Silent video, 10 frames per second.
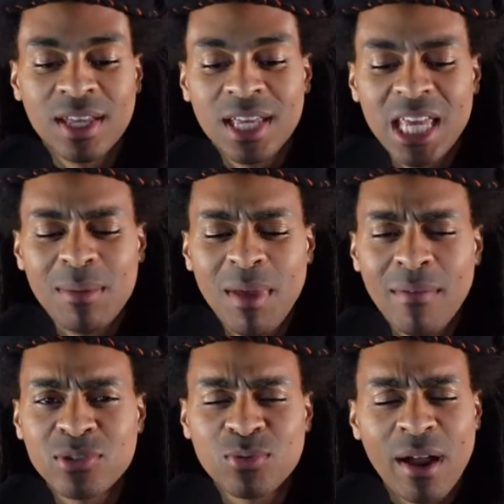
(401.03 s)
He may have
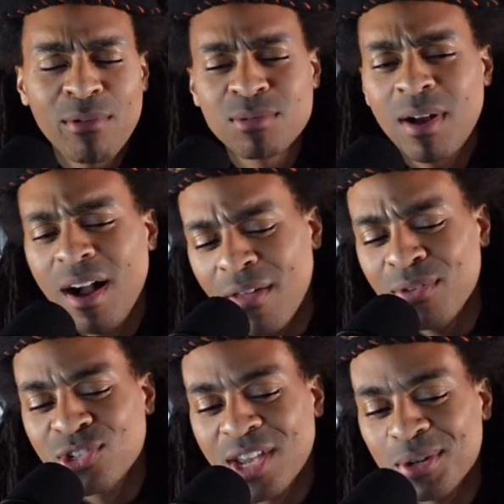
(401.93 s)
subscribed to my other
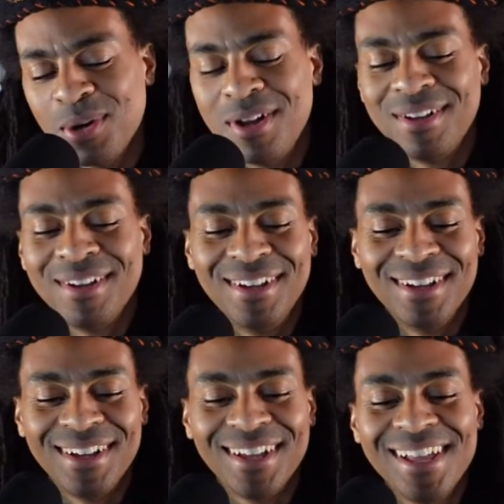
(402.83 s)
channel
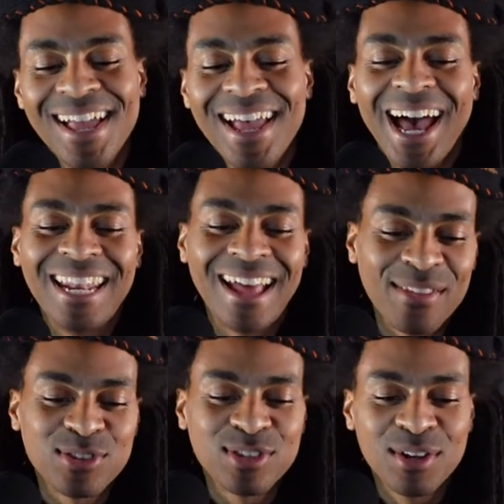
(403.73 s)
and not
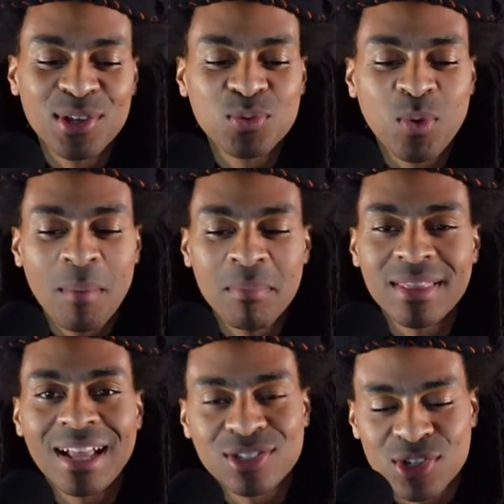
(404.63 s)
the tennis one, but
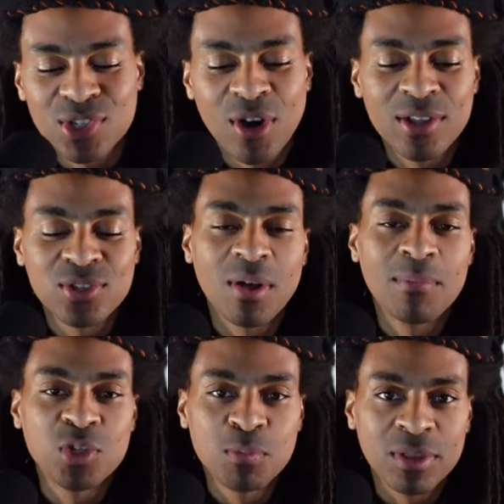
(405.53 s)
that's a start. So I'm
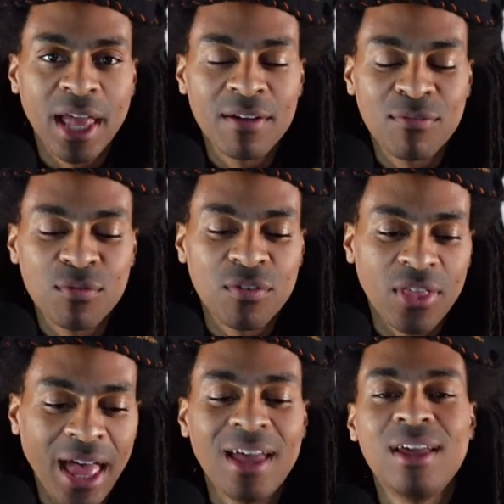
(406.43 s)
super thankful for
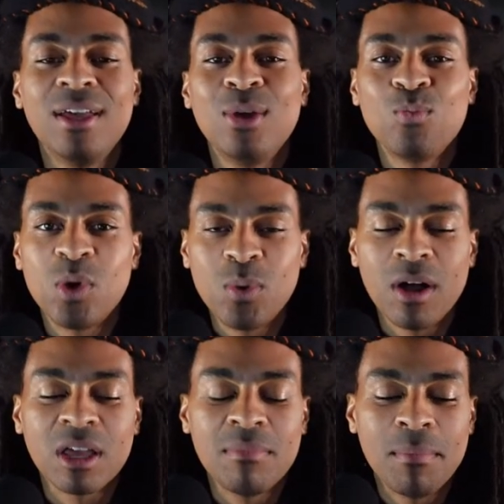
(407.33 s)
that. We
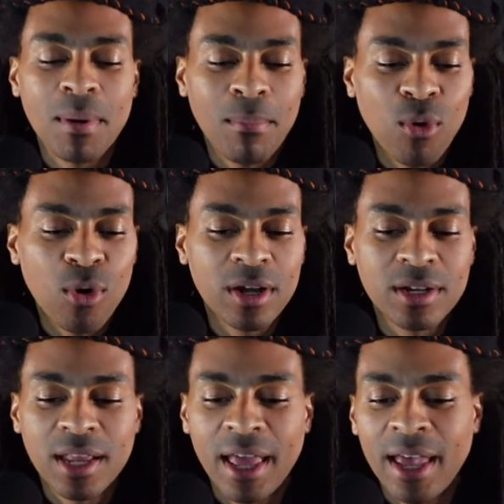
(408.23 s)
welcome him aboard,
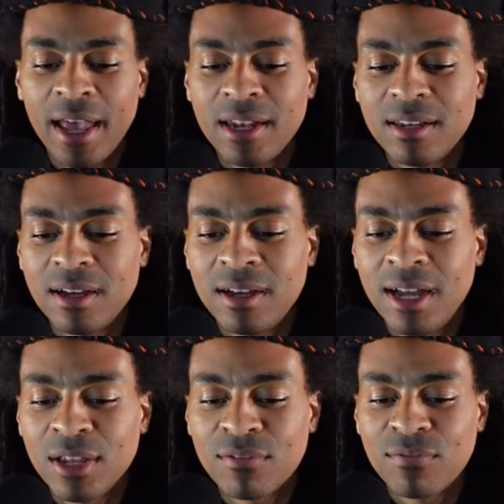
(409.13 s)
and I
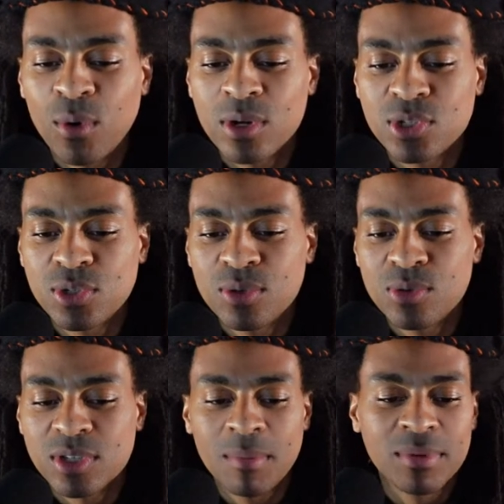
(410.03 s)
look forward to
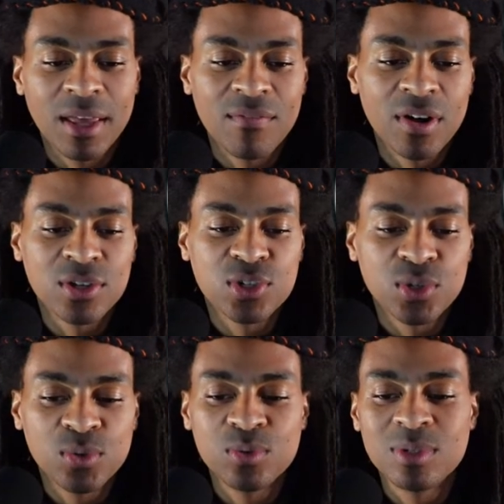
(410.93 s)
someday very
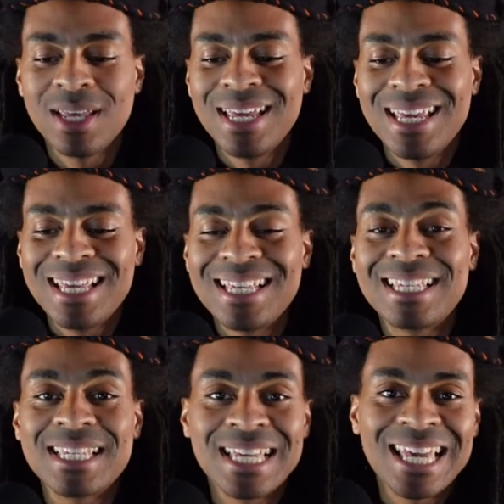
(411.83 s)
soon
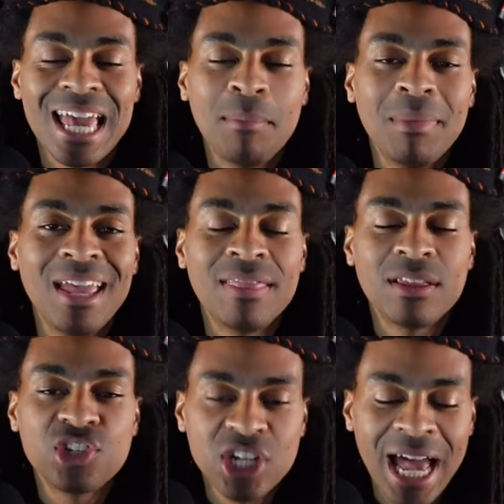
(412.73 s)
seeing him in the
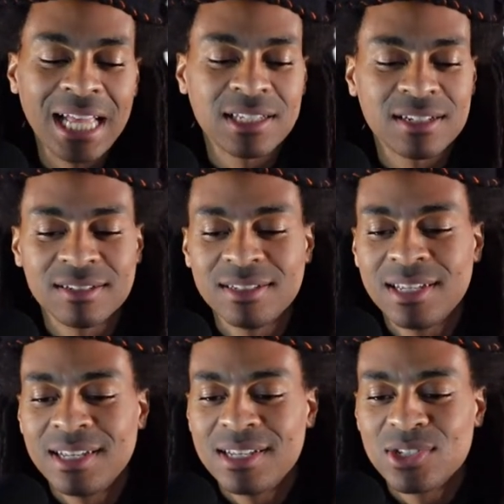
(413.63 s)
chat.
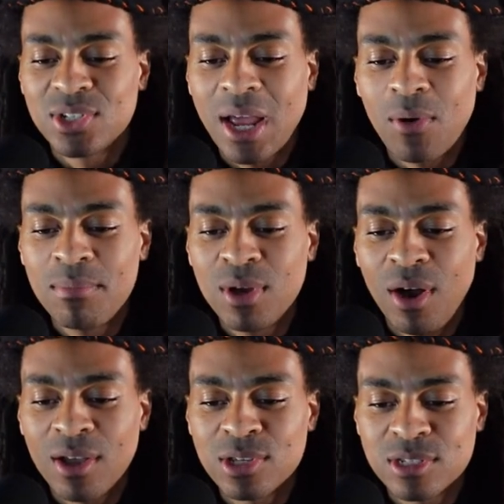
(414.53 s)
So that would be
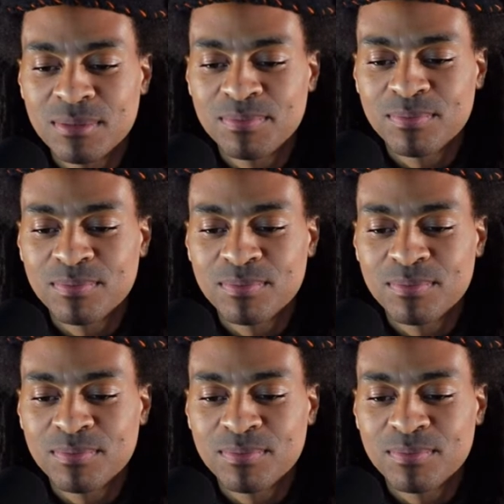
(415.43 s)
awesome.